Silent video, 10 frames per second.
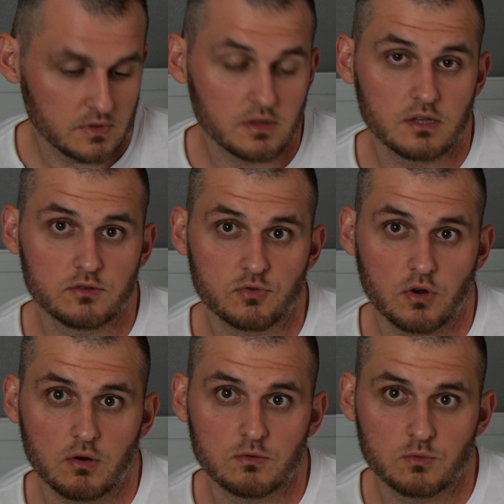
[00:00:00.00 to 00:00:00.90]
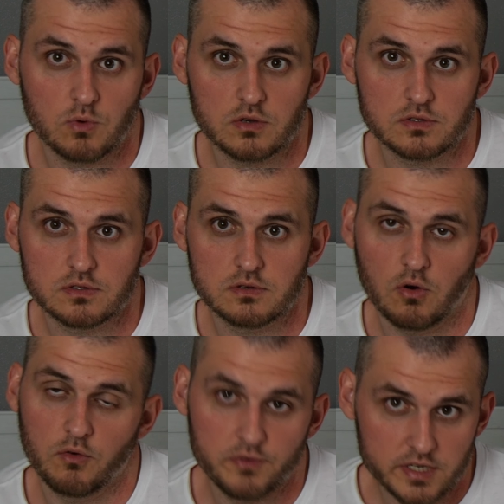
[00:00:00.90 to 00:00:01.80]
The drone was
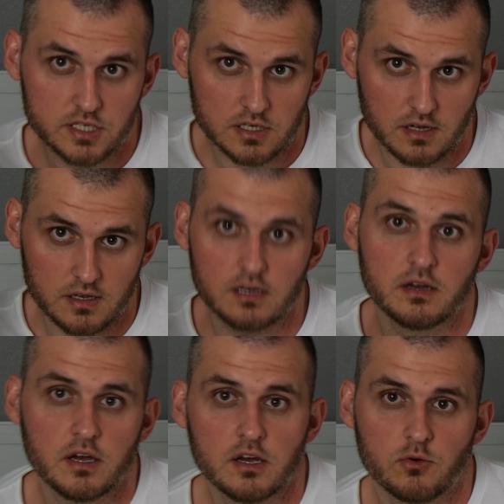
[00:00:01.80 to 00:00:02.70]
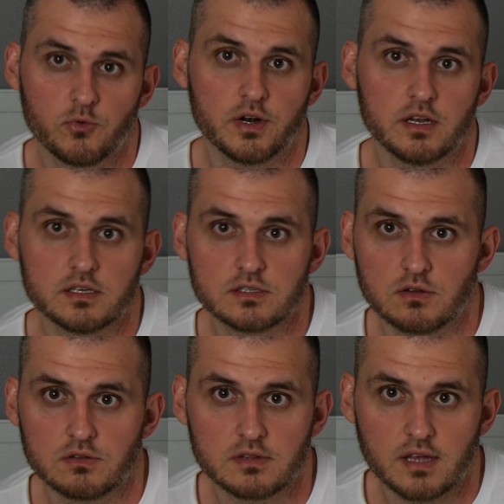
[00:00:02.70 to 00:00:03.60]
officially released
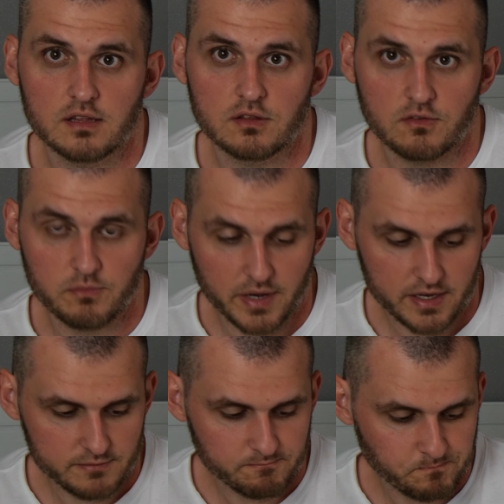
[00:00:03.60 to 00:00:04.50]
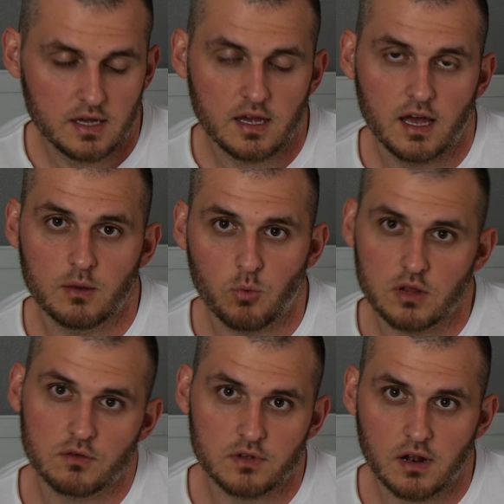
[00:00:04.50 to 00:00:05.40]
on 10th of May, and one
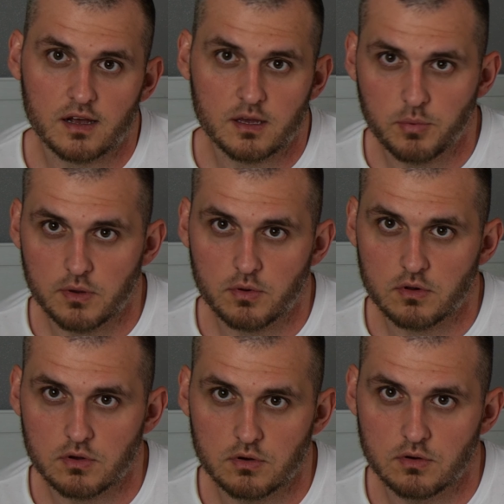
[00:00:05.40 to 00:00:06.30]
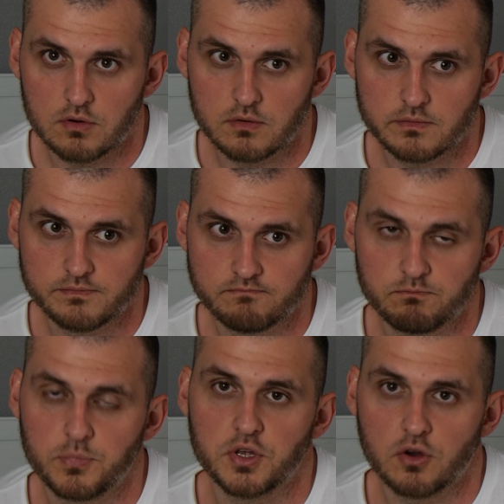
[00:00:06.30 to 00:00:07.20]
of the lucky people who
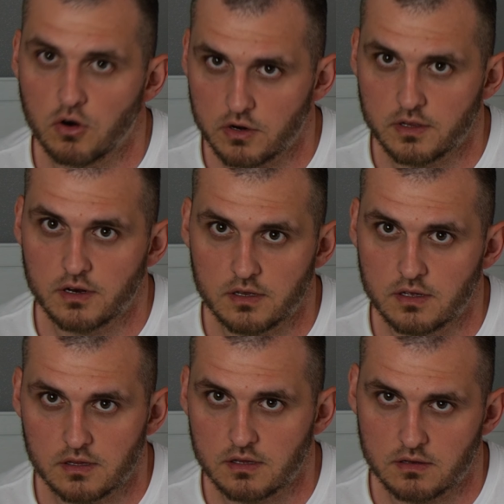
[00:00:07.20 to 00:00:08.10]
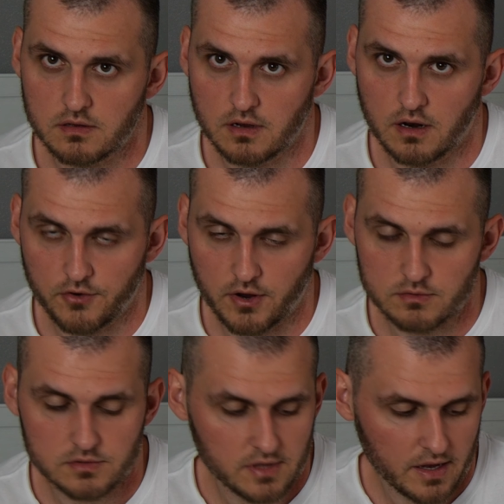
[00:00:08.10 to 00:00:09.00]
pre-ordered it around
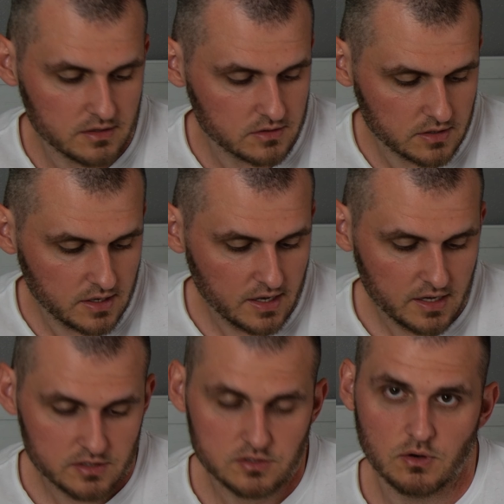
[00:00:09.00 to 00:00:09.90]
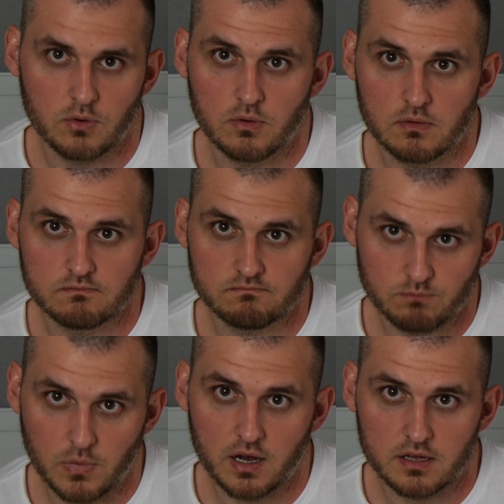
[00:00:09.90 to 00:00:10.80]
10th, so
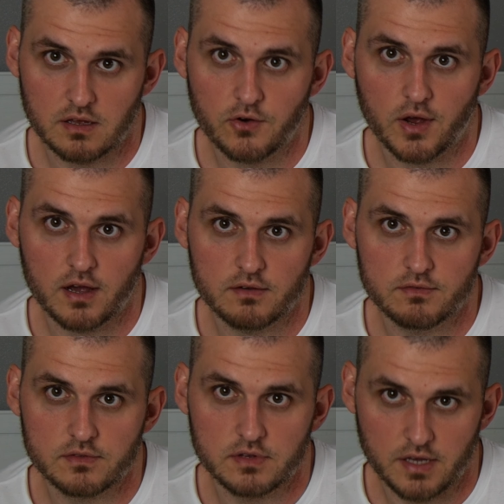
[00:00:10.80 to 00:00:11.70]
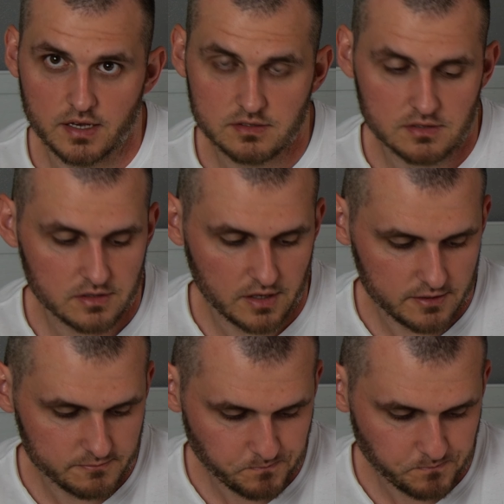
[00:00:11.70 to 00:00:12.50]
mine arrived yesterday.